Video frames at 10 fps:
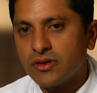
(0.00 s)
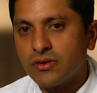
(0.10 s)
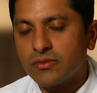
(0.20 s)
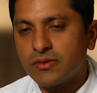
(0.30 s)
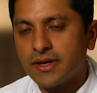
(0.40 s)
You
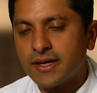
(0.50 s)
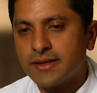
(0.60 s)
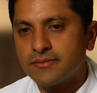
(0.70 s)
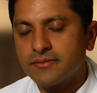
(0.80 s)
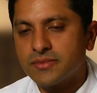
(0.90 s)
know,
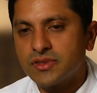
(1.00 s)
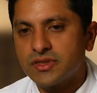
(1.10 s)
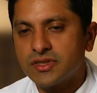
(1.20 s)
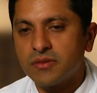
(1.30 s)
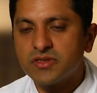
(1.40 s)
um,
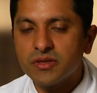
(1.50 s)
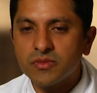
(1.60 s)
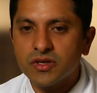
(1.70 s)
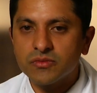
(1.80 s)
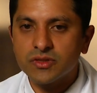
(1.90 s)
some
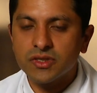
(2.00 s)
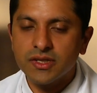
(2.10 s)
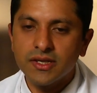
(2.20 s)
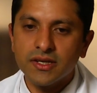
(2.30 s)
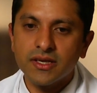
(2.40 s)
symptoms
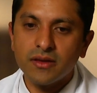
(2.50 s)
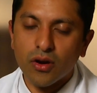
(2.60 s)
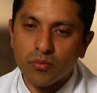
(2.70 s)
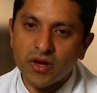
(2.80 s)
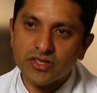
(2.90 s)

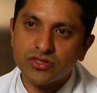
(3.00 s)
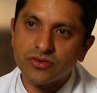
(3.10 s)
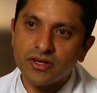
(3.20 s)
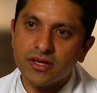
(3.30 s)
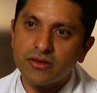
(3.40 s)
are best
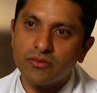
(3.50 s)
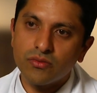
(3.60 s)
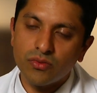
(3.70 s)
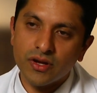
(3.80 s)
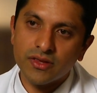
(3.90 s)
treated
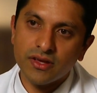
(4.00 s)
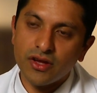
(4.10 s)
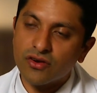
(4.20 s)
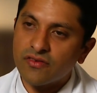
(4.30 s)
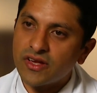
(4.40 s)
with
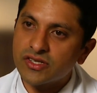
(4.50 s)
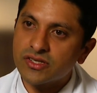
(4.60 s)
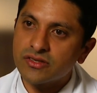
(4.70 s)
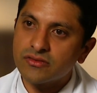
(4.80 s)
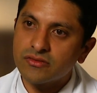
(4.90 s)

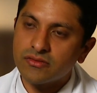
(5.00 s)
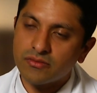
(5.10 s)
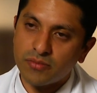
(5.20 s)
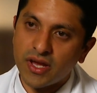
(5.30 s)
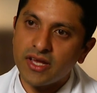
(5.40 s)
intervention,
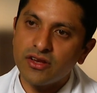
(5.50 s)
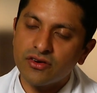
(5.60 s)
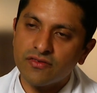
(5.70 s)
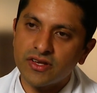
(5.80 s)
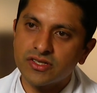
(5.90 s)
pain
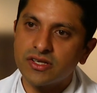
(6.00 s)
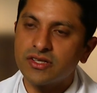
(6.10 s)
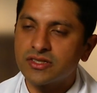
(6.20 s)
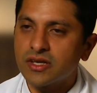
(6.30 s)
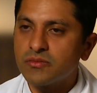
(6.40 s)
intervention,
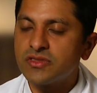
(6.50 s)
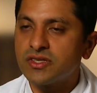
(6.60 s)
and some